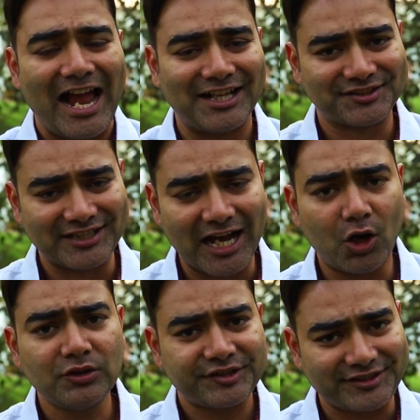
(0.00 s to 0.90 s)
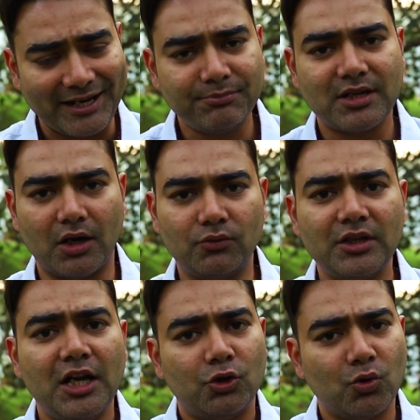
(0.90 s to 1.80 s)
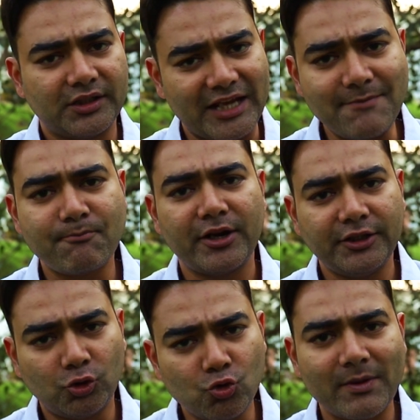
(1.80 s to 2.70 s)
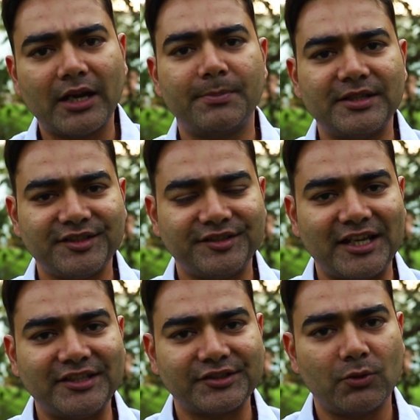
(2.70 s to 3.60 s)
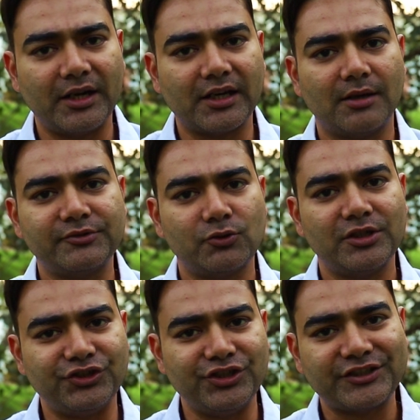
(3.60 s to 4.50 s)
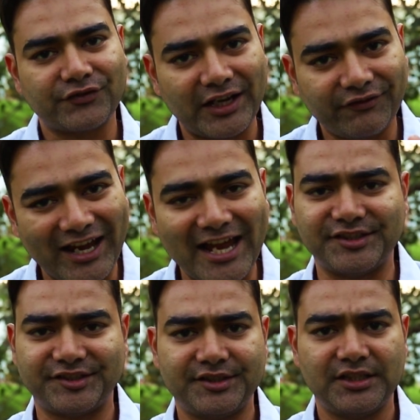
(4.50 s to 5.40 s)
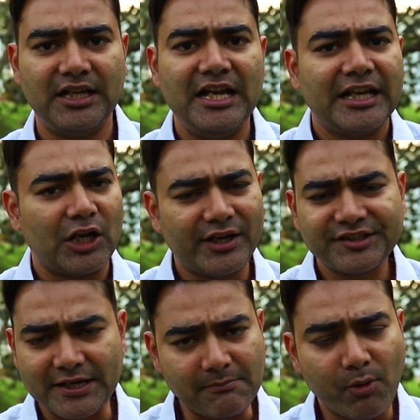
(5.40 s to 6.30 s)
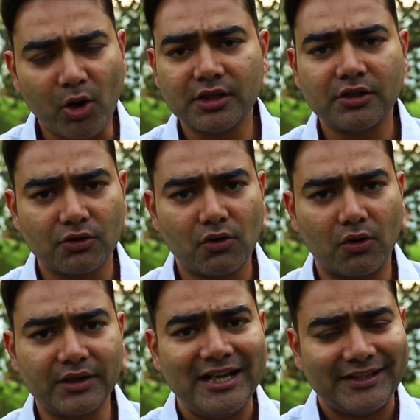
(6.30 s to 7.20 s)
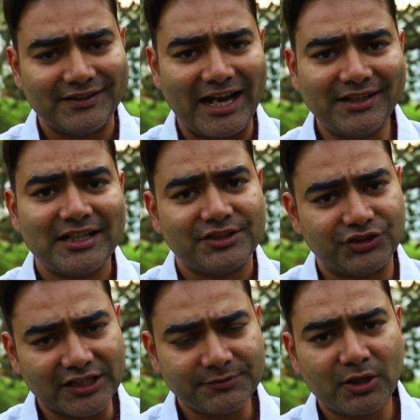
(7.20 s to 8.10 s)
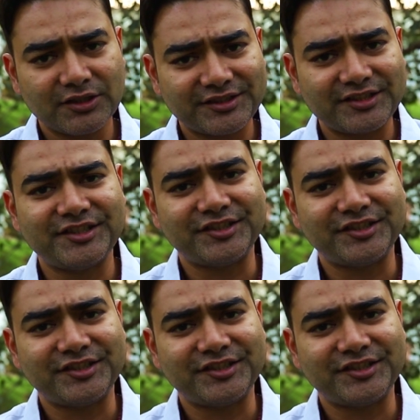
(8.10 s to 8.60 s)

has now stepped down to a 10.2 megapixel sensor when it comes to a GH5S. Now it is important to note that just because there's a